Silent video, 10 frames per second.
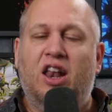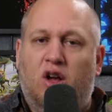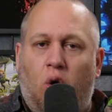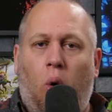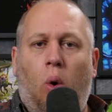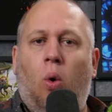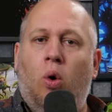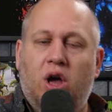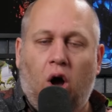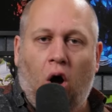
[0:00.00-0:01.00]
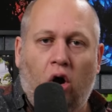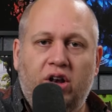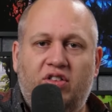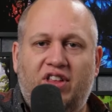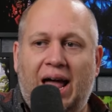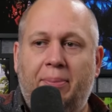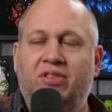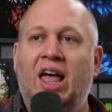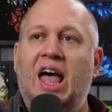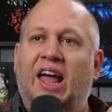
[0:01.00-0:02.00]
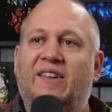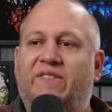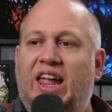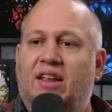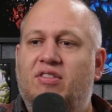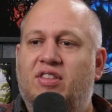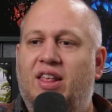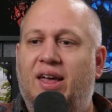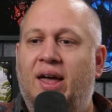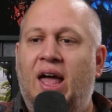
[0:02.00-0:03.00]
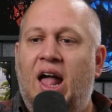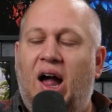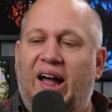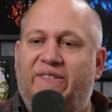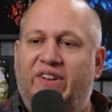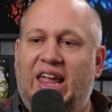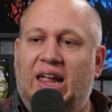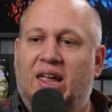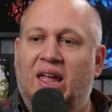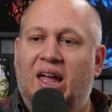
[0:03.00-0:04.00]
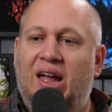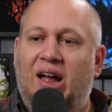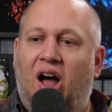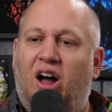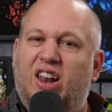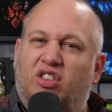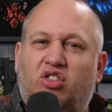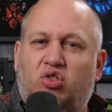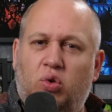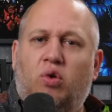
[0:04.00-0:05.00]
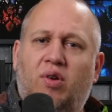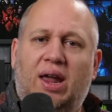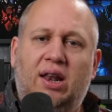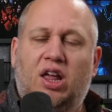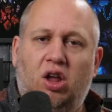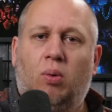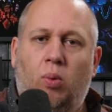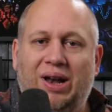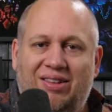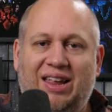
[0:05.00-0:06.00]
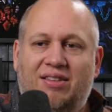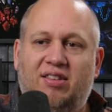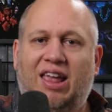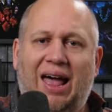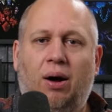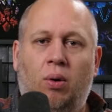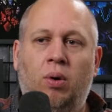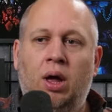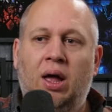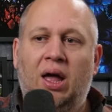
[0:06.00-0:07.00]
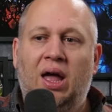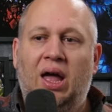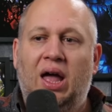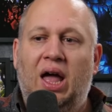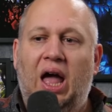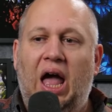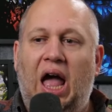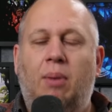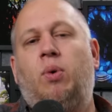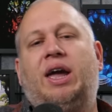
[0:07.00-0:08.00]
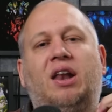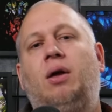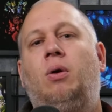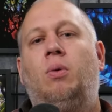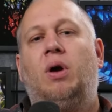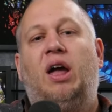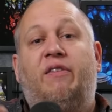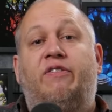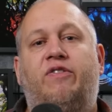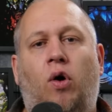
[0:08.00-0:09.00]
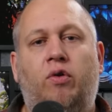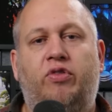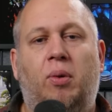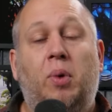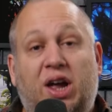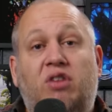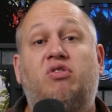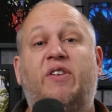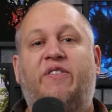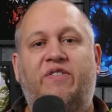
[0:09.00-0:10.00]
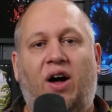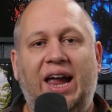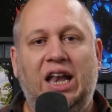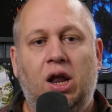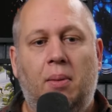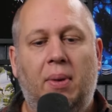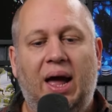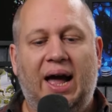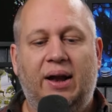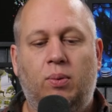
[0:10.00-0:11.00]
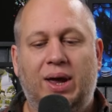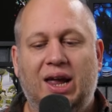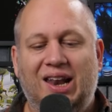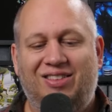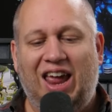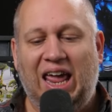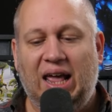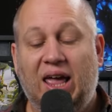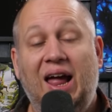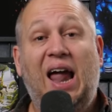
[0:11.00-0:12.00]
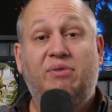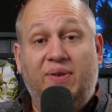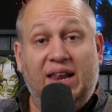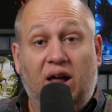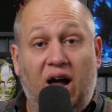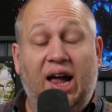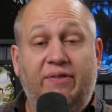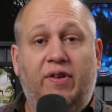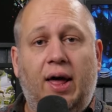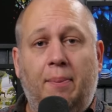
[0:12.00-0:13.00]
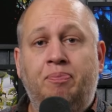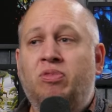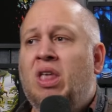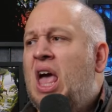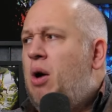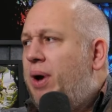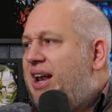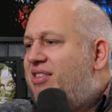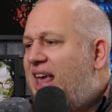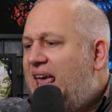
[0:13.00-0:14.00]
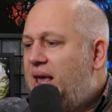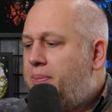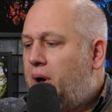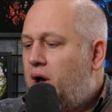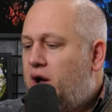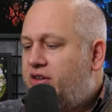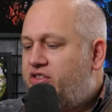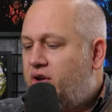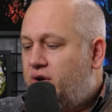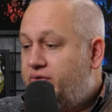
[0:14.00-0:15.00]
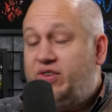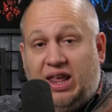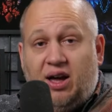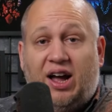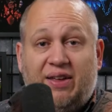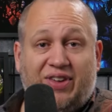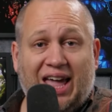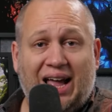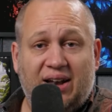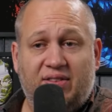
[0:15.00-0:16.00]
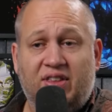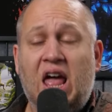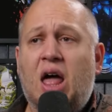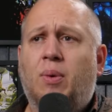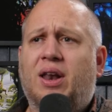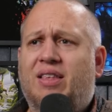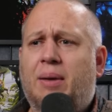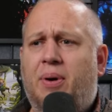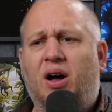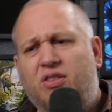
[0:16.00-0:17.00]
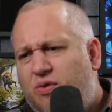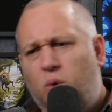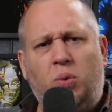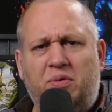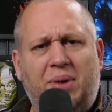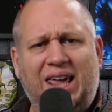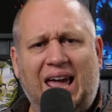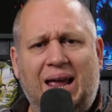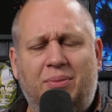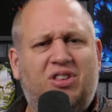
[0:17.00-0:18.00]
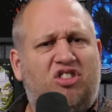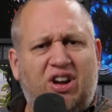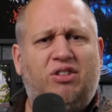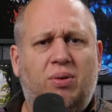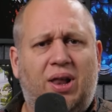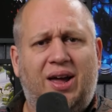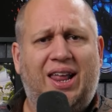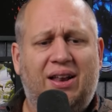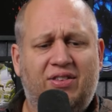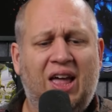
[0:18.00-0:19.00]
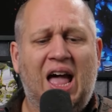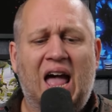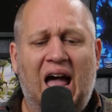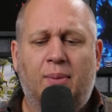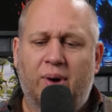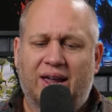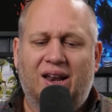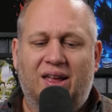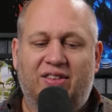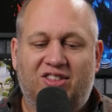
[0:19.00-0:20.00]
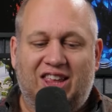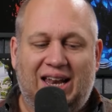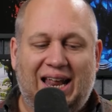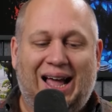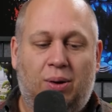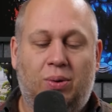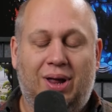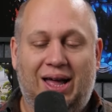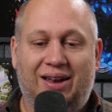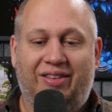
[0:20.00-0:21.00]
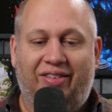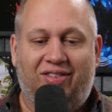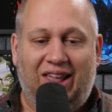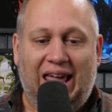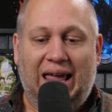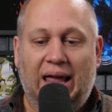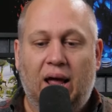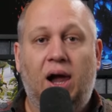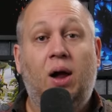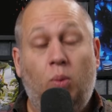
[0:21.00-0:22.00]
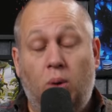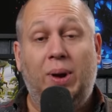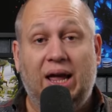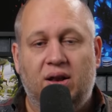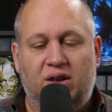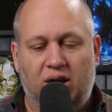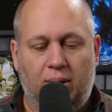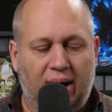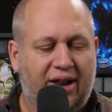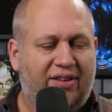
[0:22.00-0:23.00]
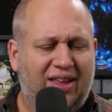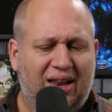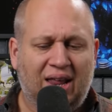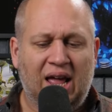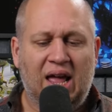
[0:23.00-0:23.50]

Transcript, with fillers: the core concepts, the things that I think are the story that you're wanting to tell, and we're going to evolve them. We're going to refine them, and we're going to take everything that I've learned we're going to take parts of The Isle of Cats. We're going to take parts of all of my games and general learnings, and we're going to sit down and see what we can do. And I said,